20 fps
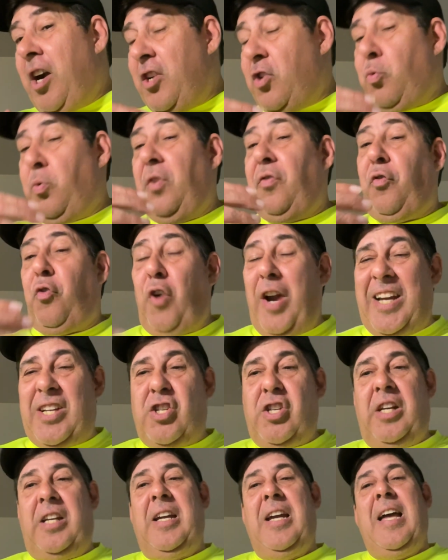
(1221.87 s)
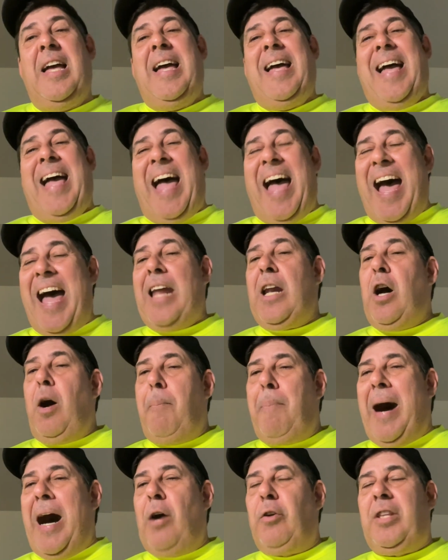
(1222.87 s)
refreshing at
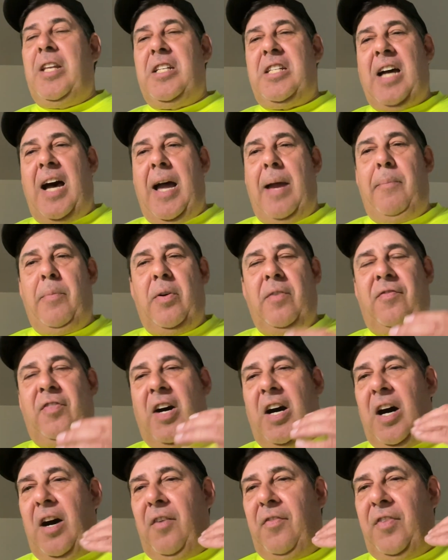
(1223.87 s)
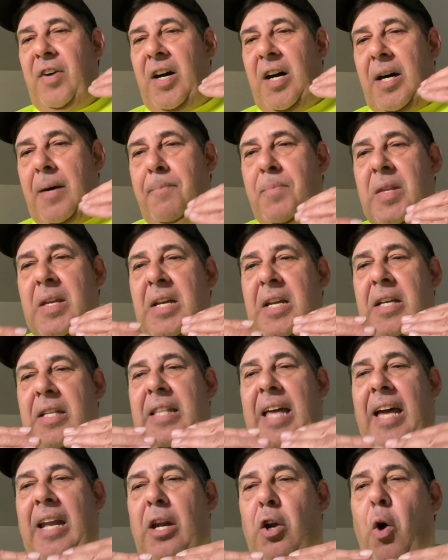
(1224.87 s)
about the time of
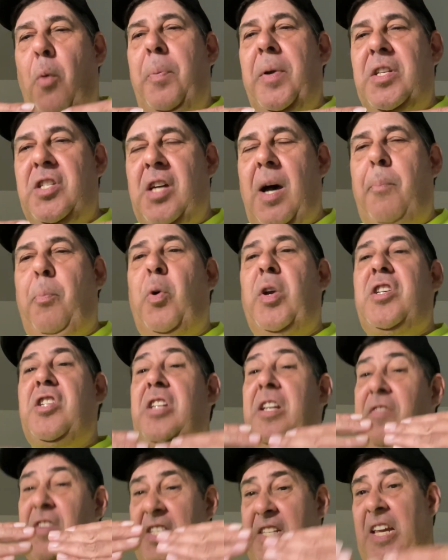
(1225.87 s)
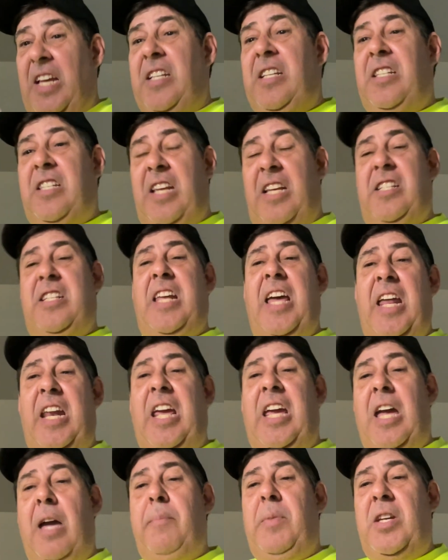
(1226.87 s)
that it opens up. Which, if it says 10
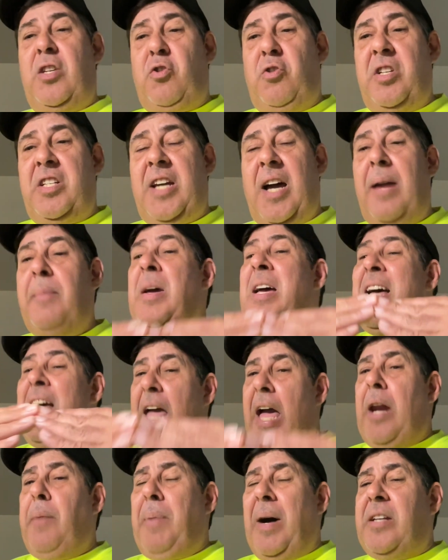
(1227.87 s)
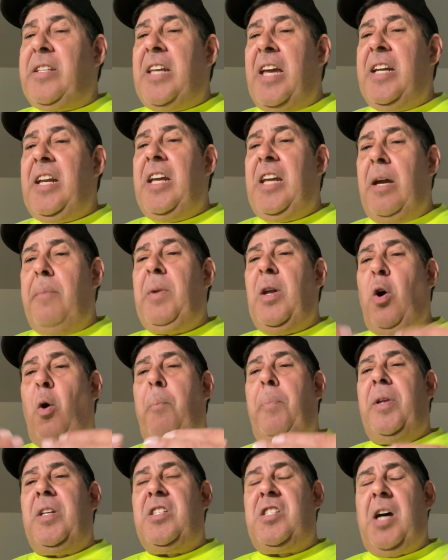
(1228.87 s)
a.m. Eastern time, at about 10 a.m. it
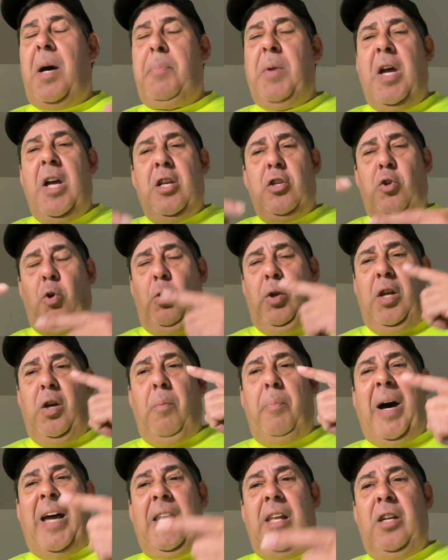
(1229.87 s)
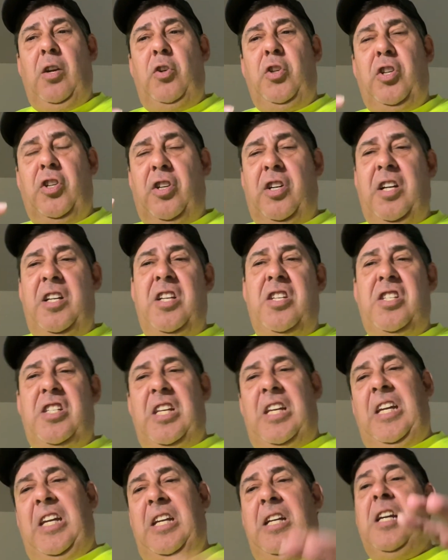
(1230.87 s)
opens up. So little by little, you're gonna
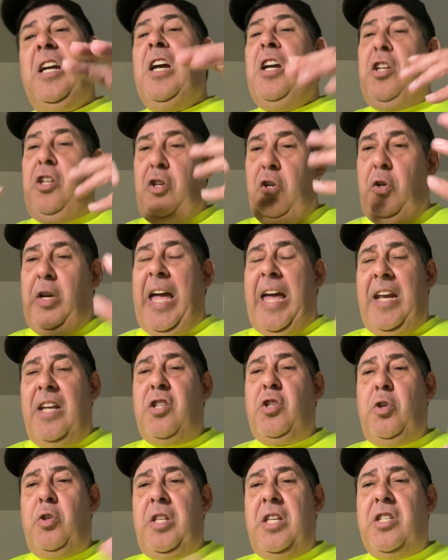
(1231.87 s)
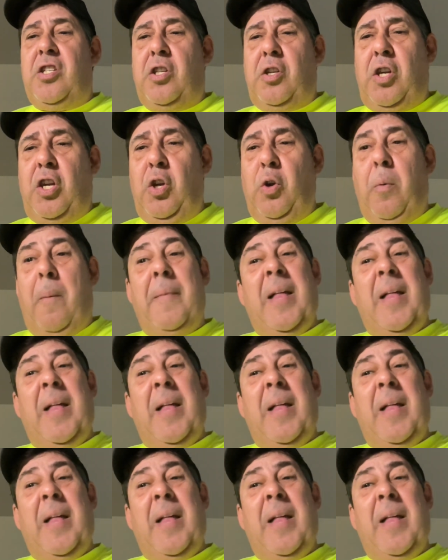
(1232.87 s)
see you get into this queue.